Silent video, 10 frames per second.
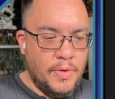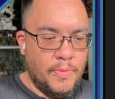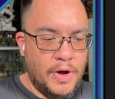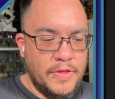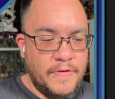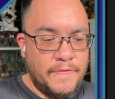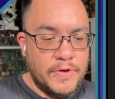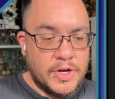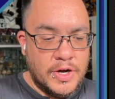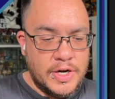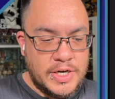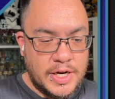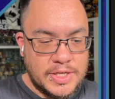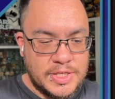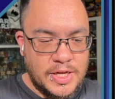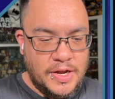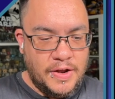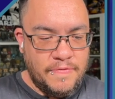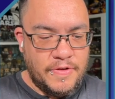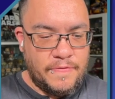while the full context
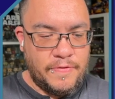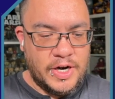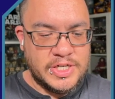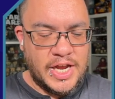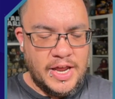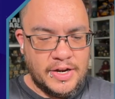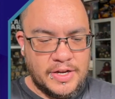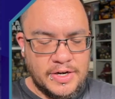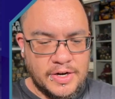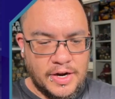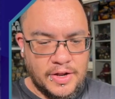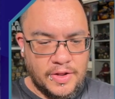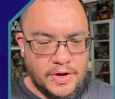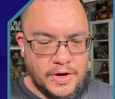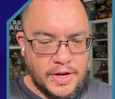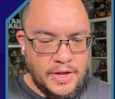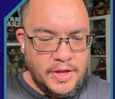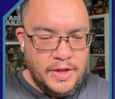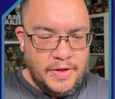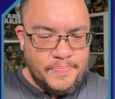of the fresh Anakin dialogue
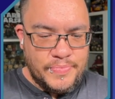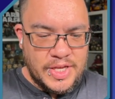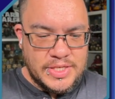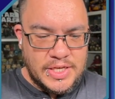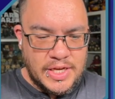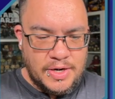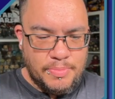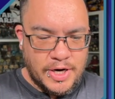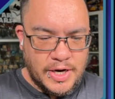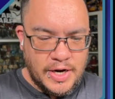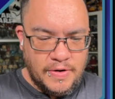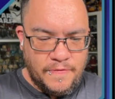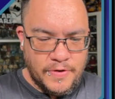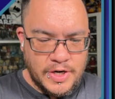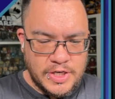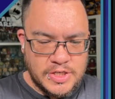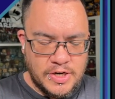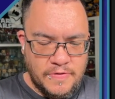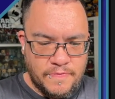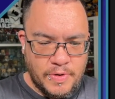is hidden behind footage
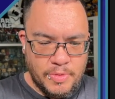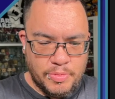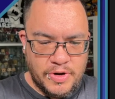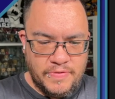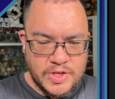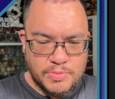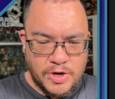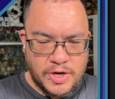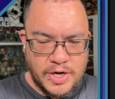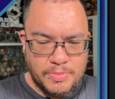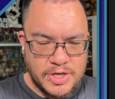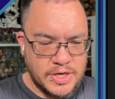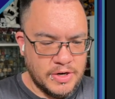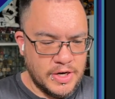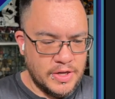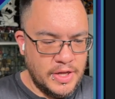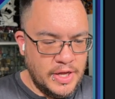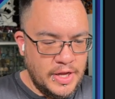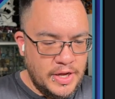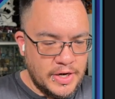from the previous marketing material,
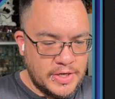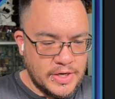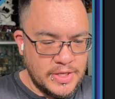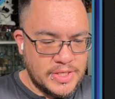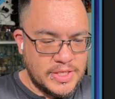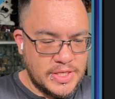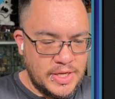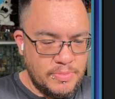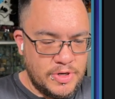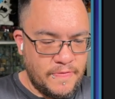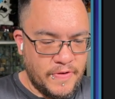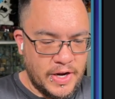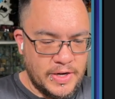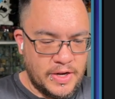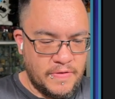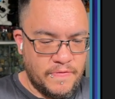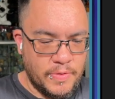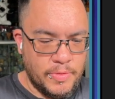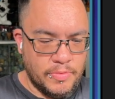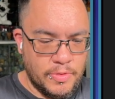it does seem to finally
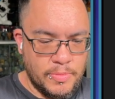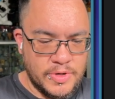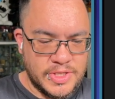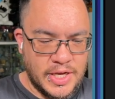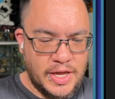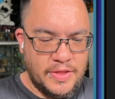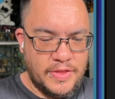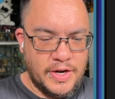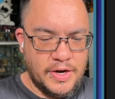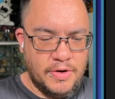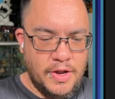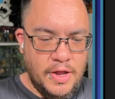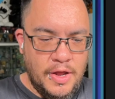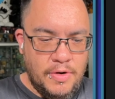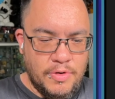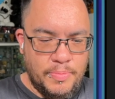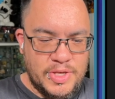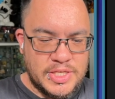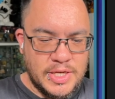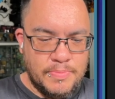confirm the rumors that there will
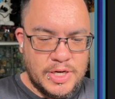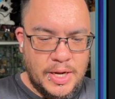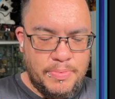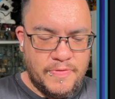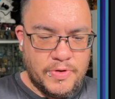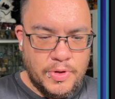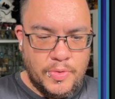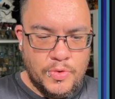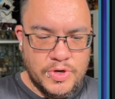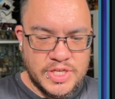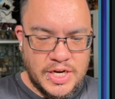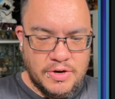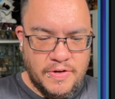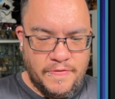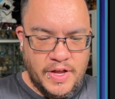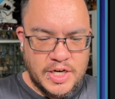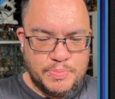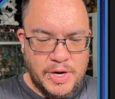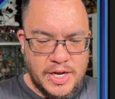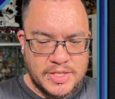be some type of Clone Wars era
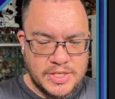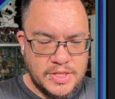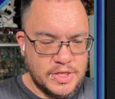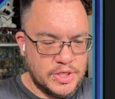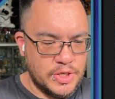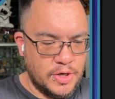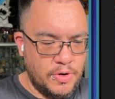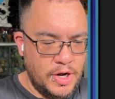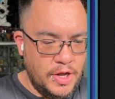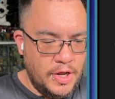flashbacks in the show,